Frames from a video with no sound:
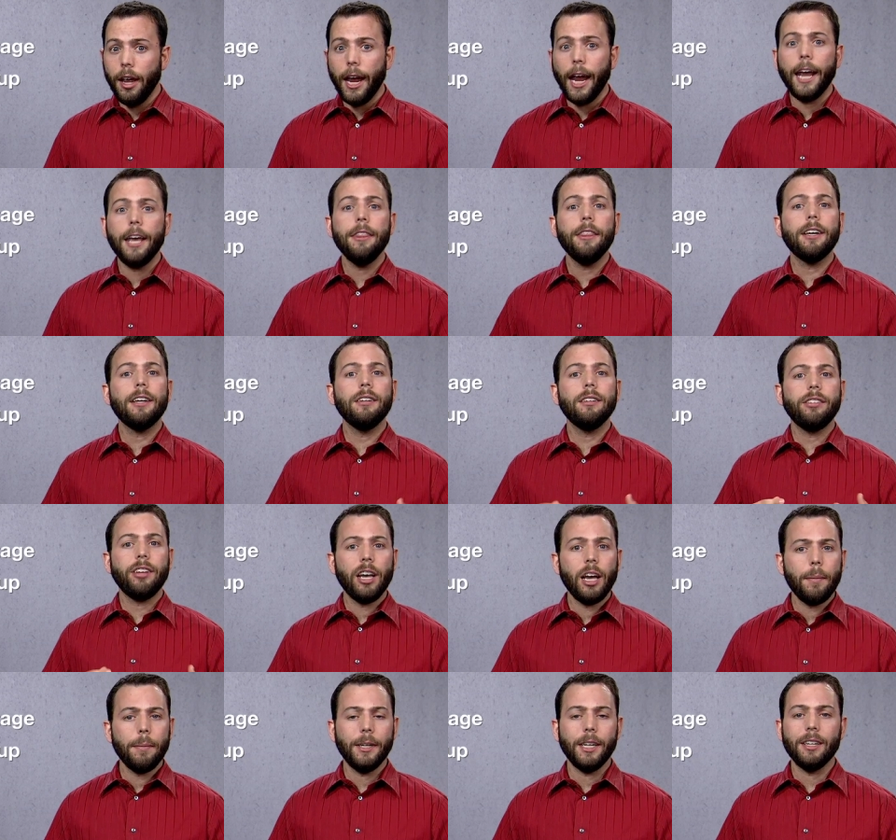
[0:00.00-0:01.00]
and the
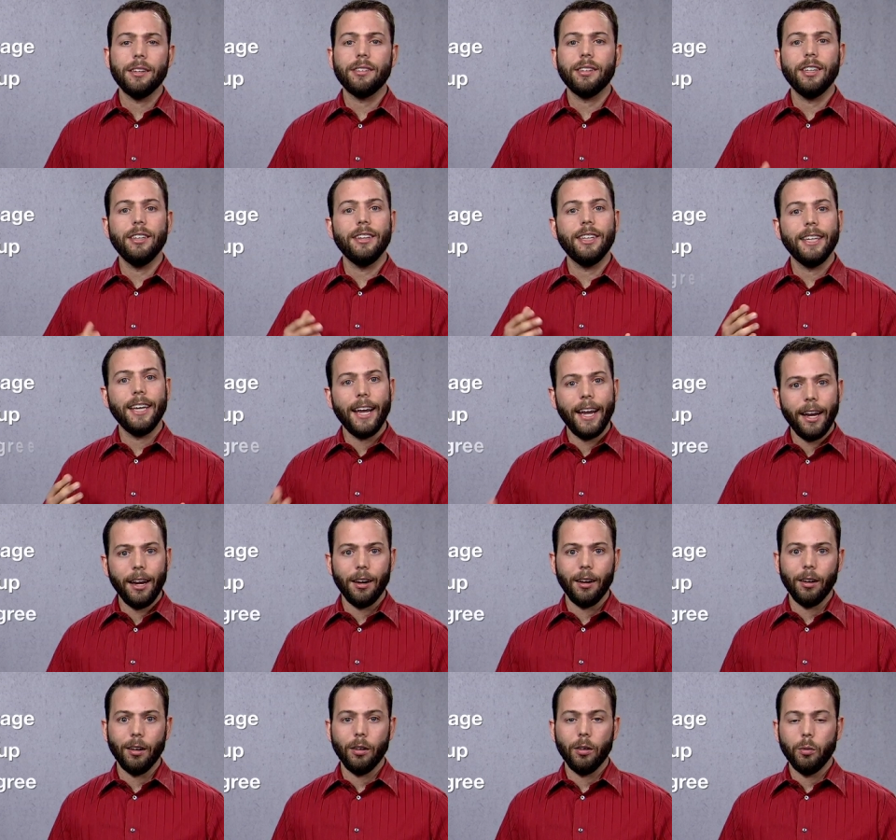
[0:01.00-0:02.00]
contaminants in the
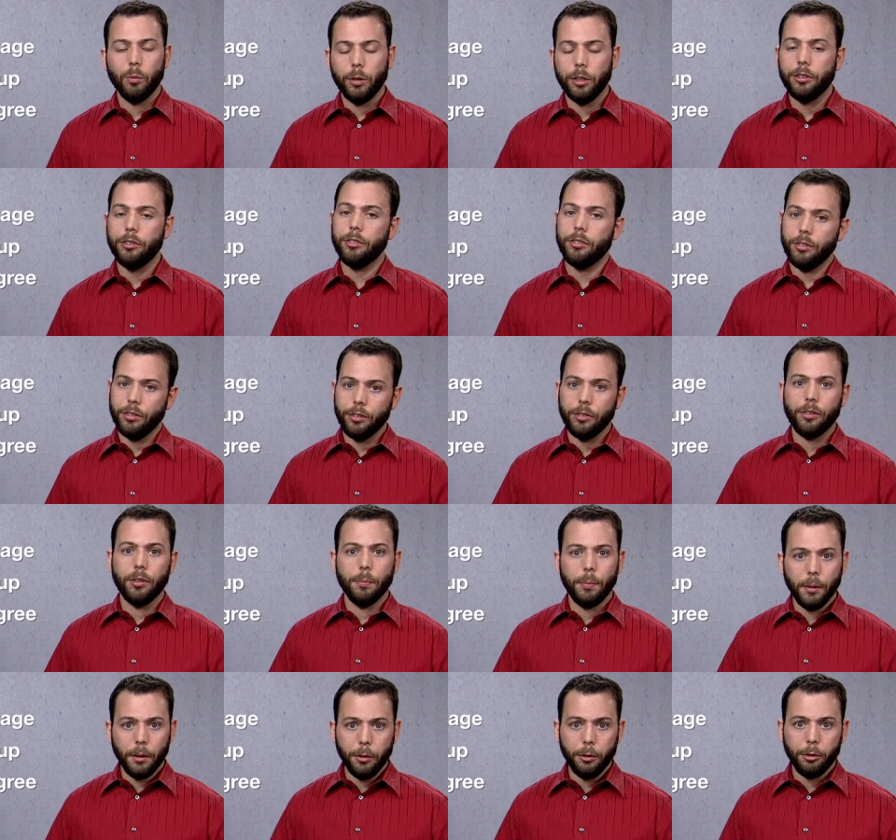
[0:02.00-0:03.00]
air, which is the
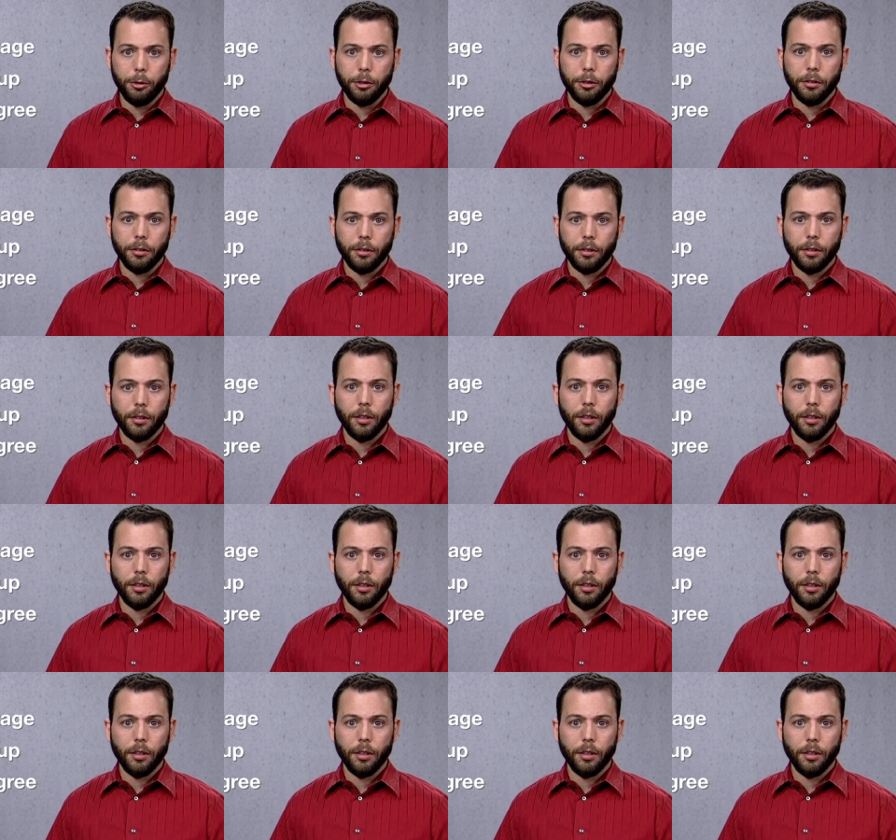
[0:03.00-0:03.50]
pollution.